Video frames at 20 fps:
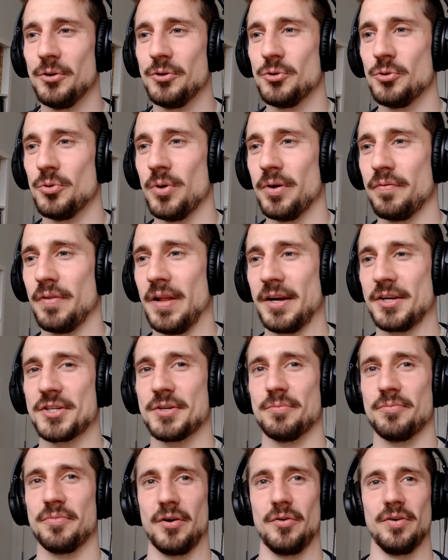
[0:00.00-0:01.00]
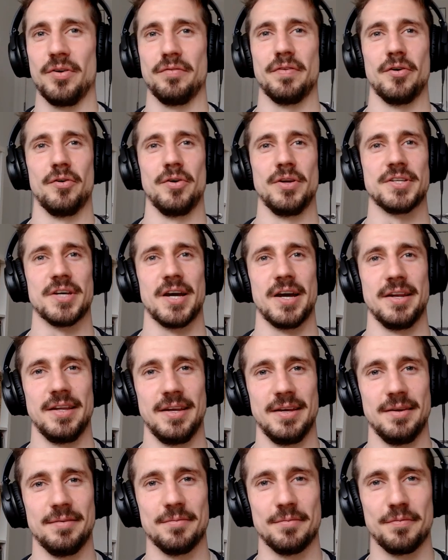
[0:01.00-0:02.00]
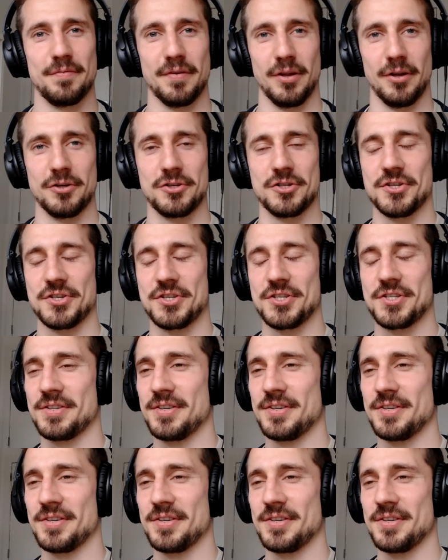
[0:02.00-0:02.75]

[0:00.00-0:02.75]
do have like some very, very tiny villages